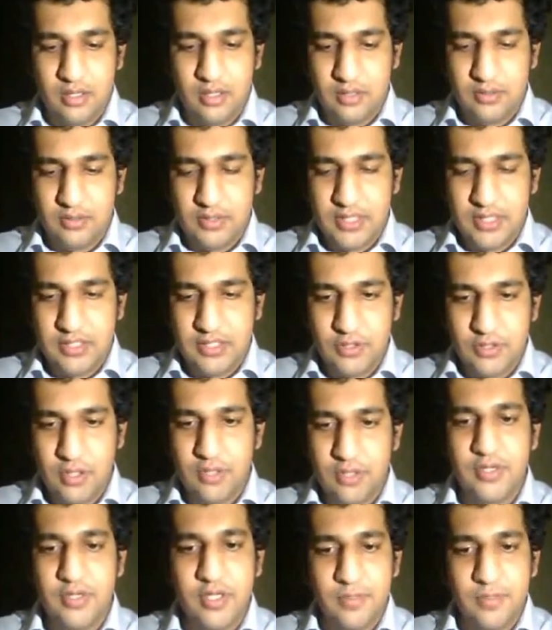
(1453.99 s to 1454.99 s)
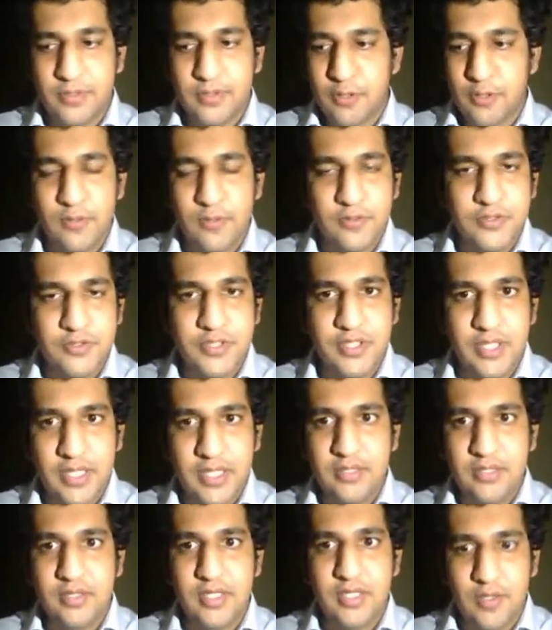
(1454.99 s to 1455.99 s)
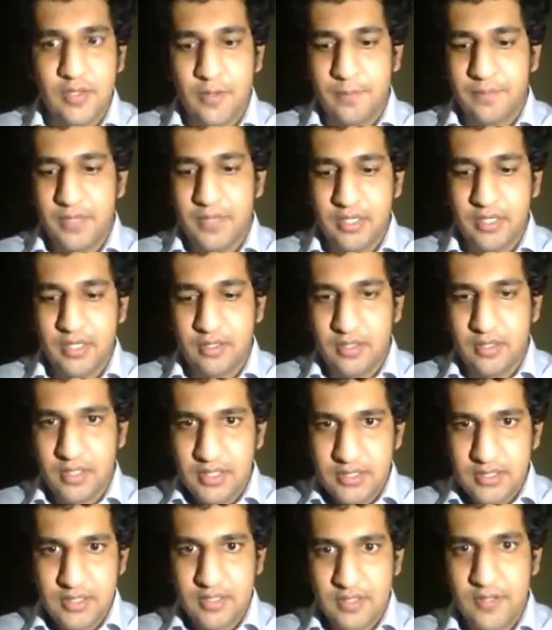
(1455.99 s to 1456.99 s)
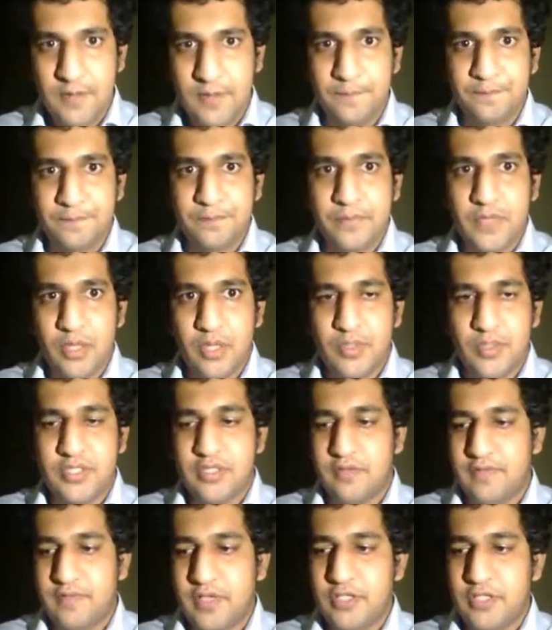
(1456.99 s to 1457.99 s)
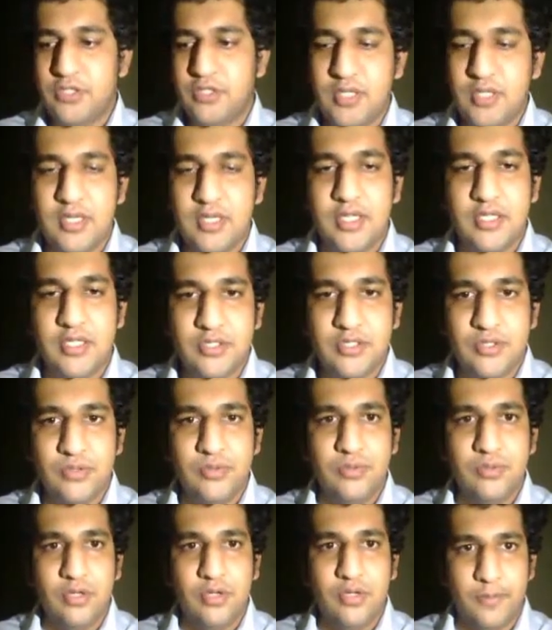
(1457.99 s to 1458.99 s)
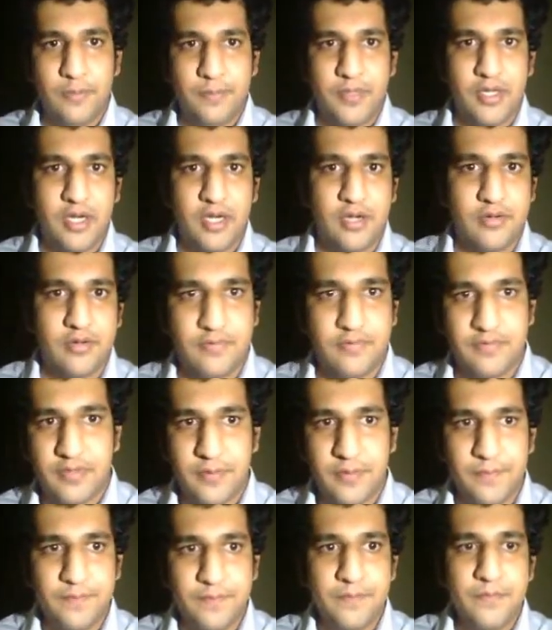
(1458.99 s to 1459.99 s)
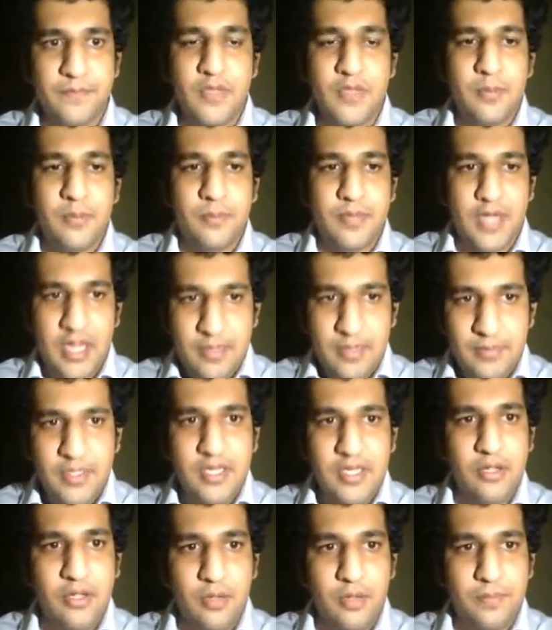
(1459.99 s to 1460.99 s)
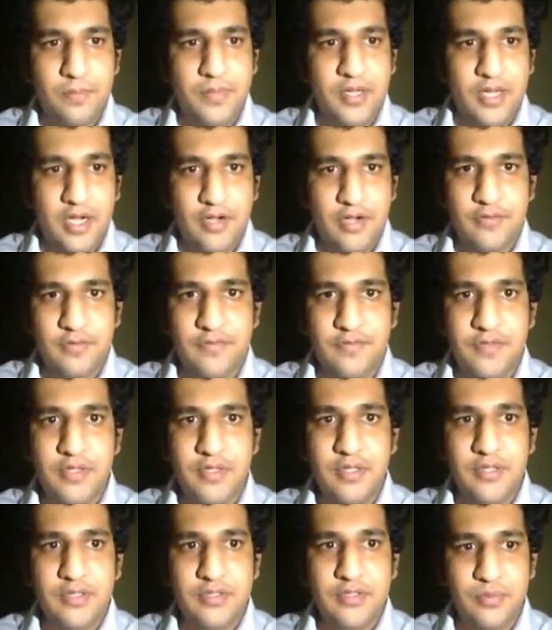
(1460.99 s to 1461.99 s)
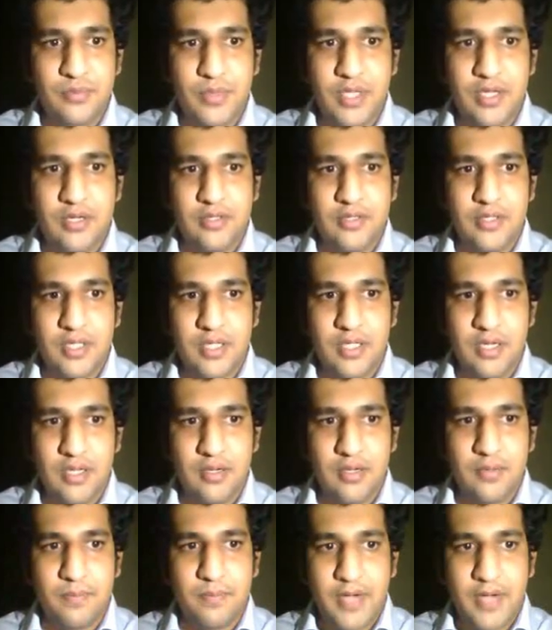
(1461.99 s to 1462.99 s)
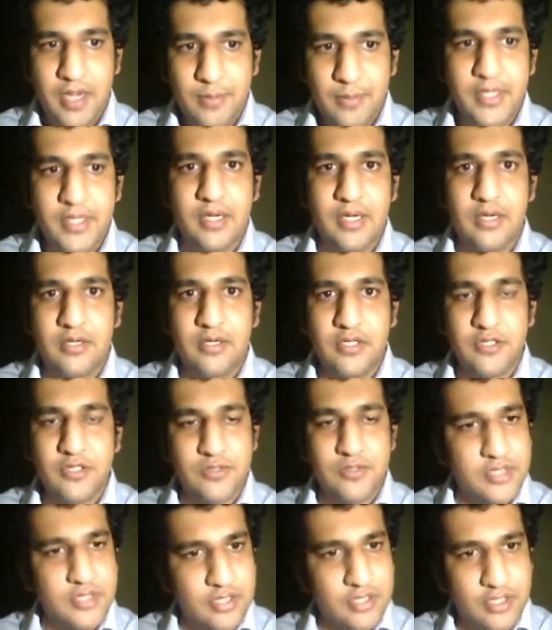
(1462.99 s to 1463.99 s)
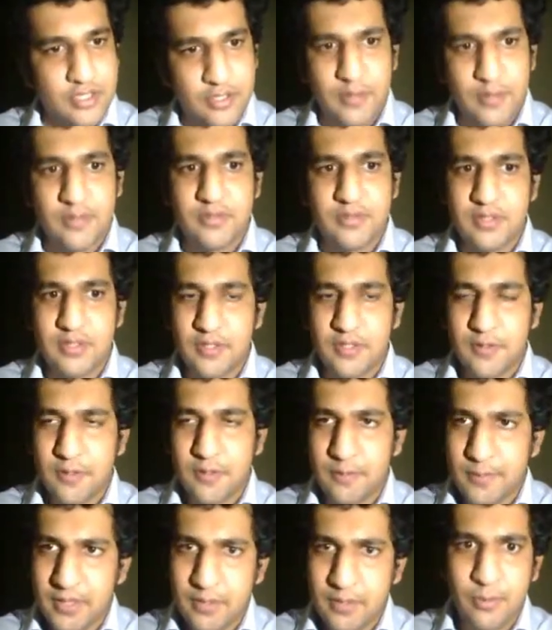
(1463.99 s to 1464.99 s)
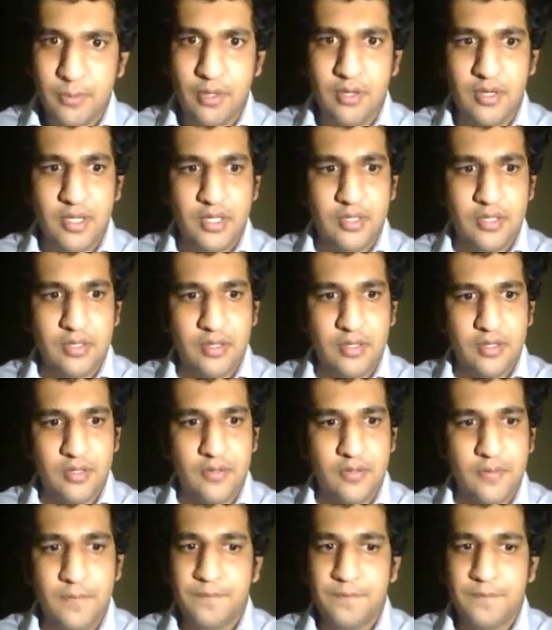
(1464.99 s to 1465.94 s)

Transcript: There is already a pathology in the optic disc, which eventually leads to optic atrophy. Primary optic atrophy is where there are primary conditions, either toxic or metabolic or